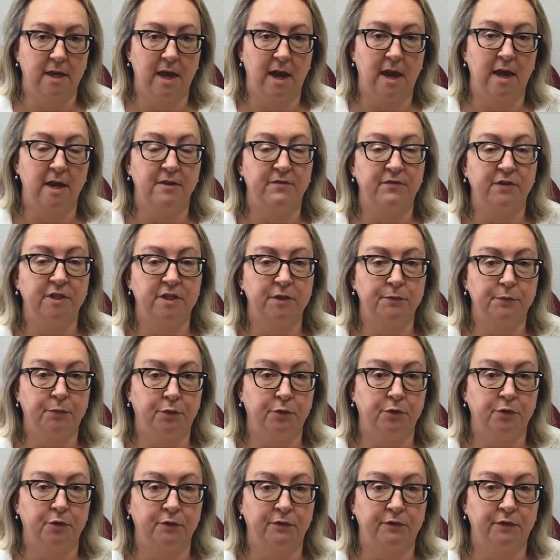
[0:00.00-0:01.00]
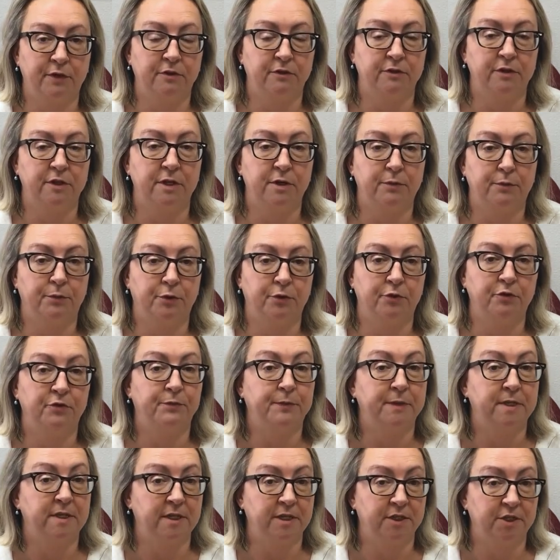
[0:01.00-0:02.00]
And if it's approved, there's an approved
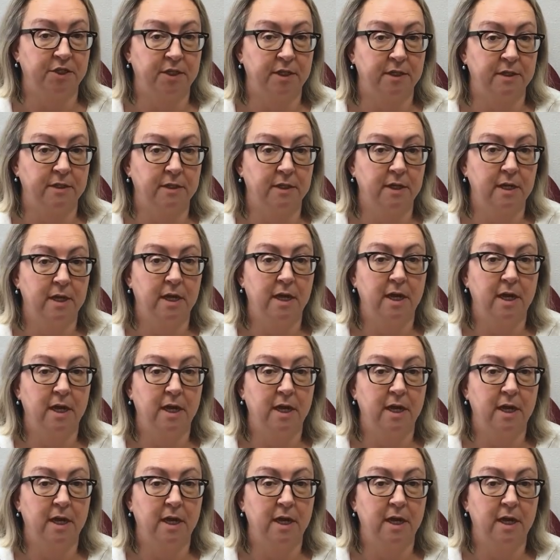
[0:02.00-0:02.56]
petition.